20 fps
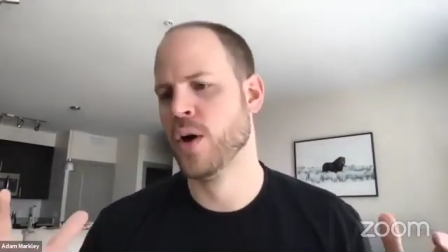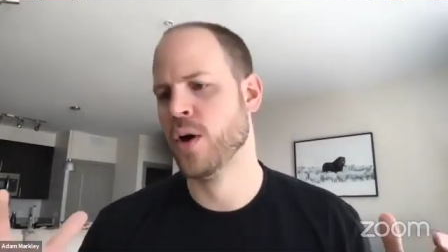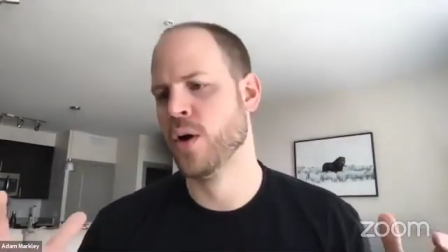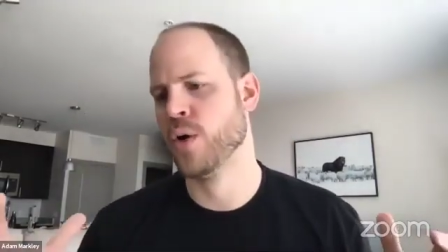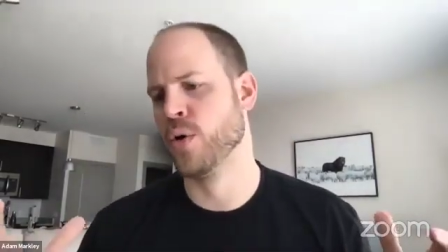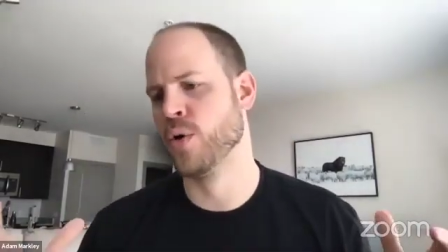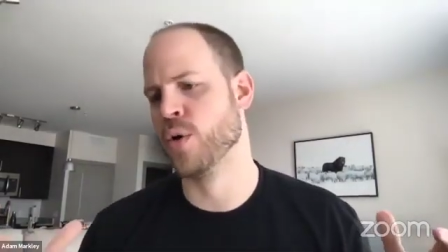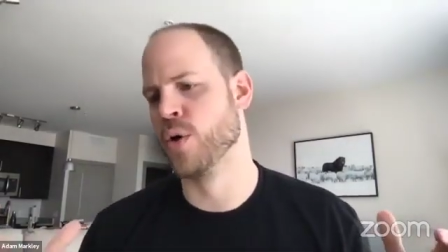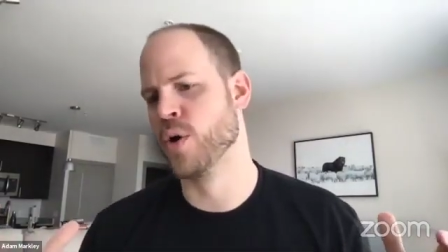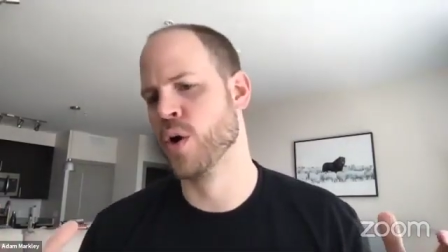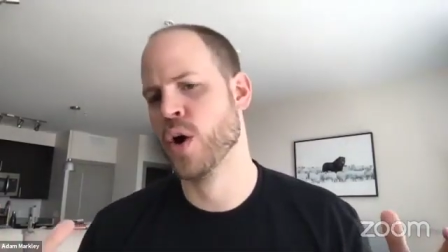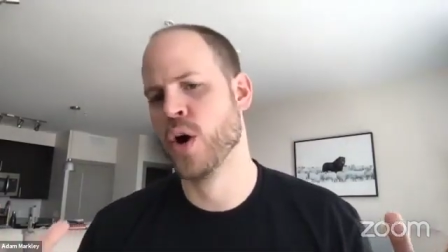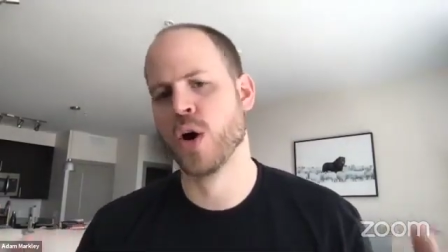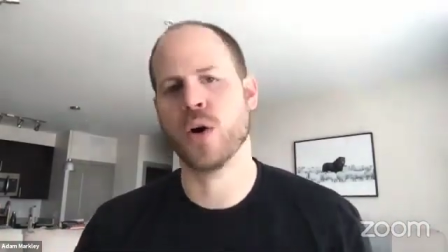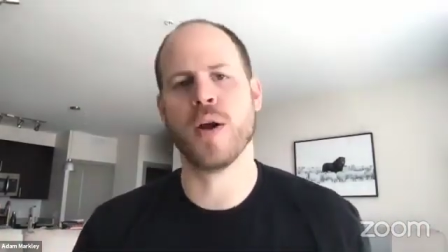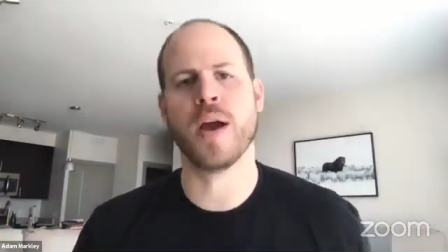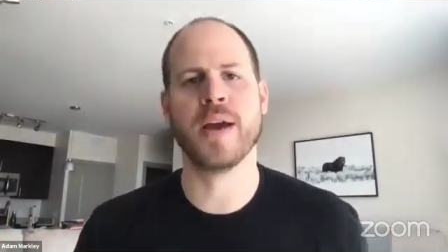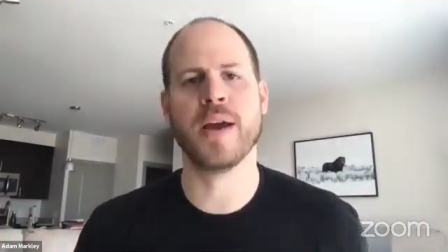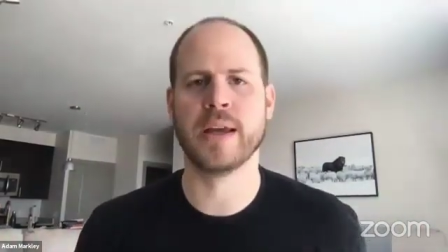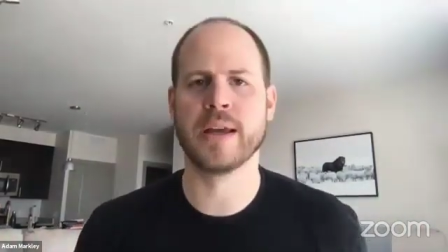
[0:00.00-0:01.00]
or or
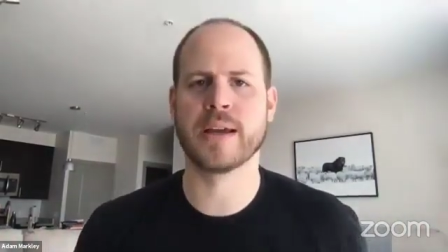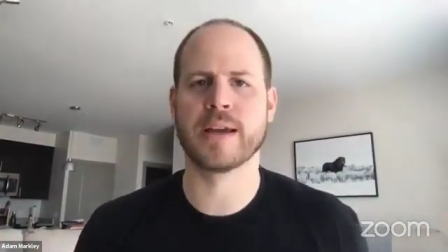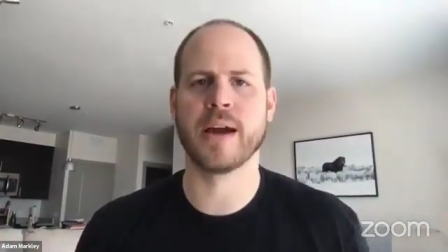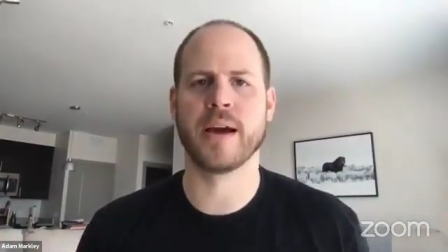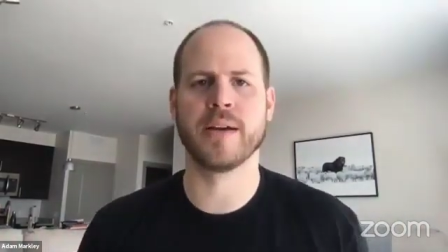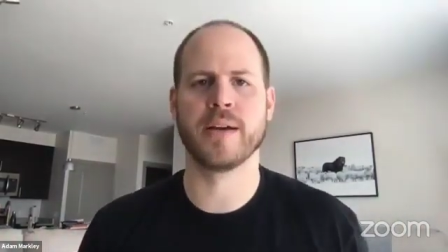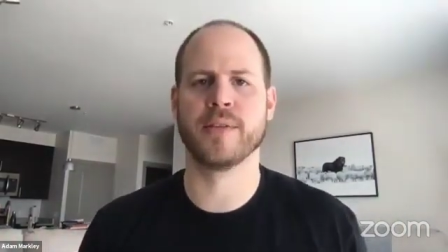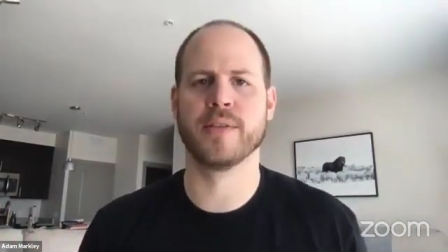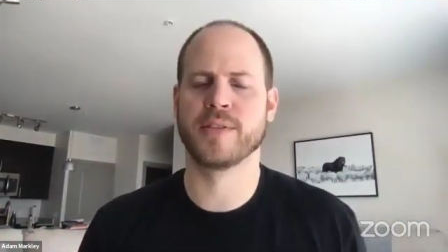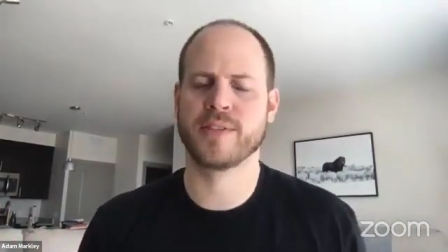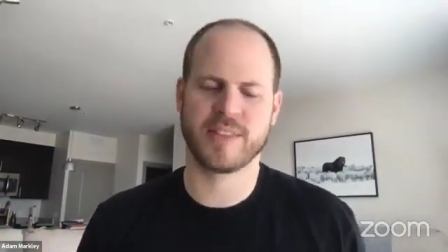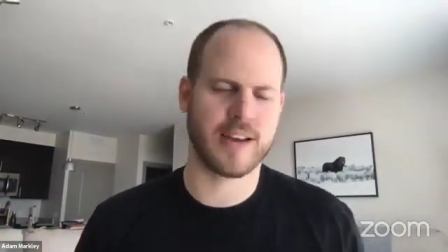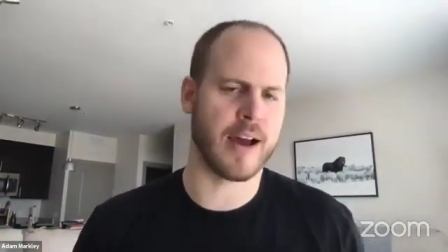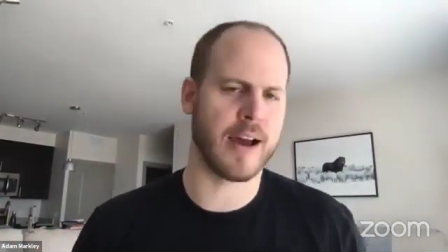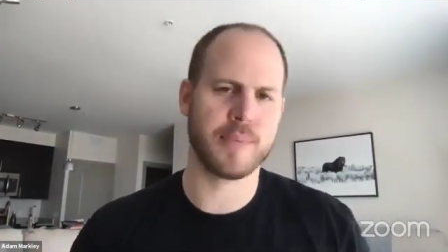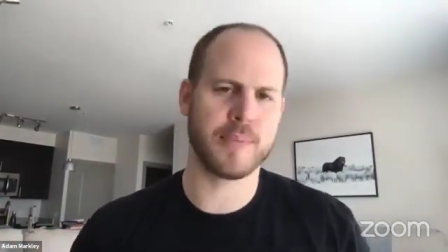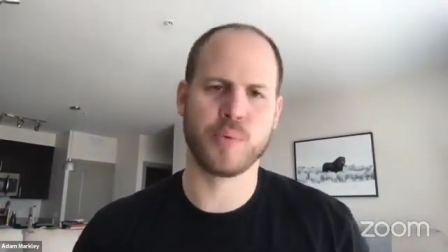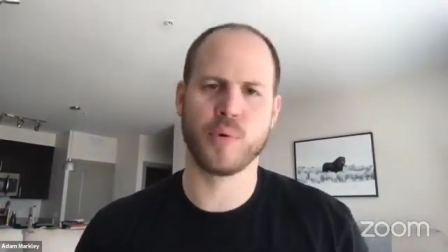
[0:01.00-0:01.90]
any kind of Skype,